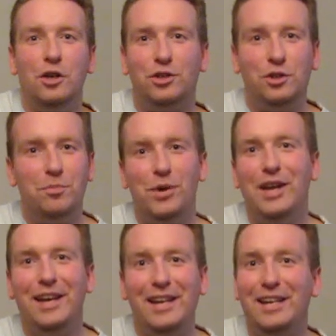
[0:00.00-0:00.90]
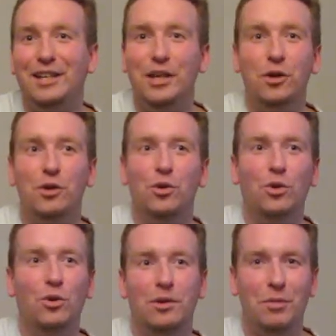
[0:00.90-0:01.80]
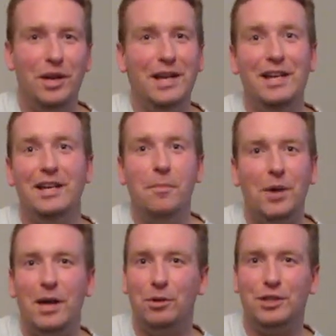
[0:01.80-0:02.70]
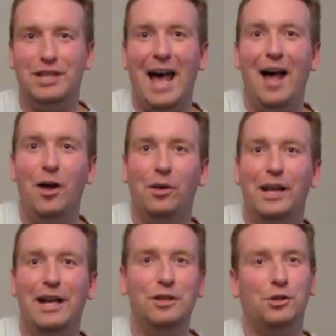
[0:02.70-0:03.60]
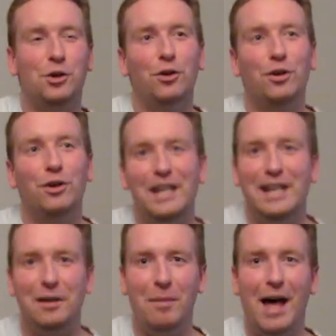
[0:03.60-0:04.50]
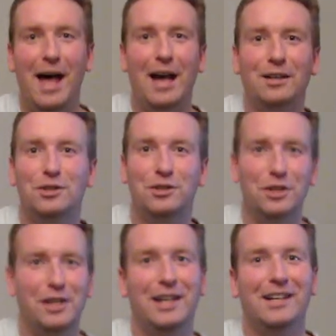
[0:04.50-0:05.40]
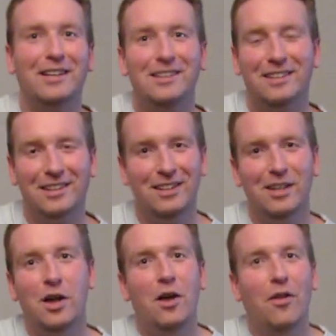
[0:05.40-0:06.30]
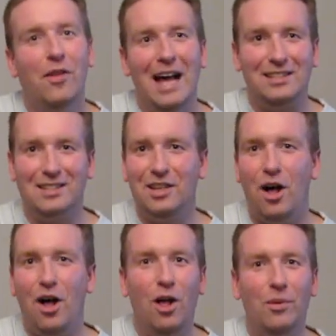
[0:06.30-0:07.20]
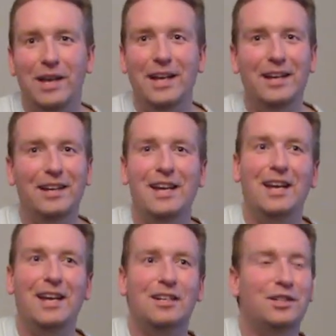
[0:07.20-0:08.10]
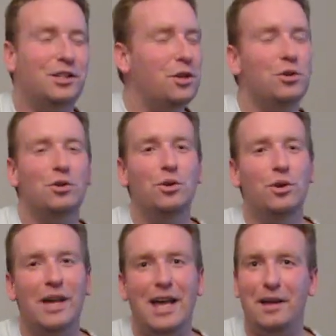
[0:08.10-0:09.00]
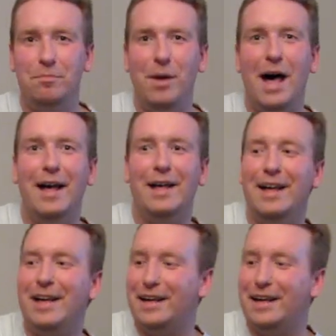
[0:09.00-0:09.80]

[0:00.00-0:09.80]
Used to be you and me, a paper towel and a dirty magazine. That's all we needed to get by.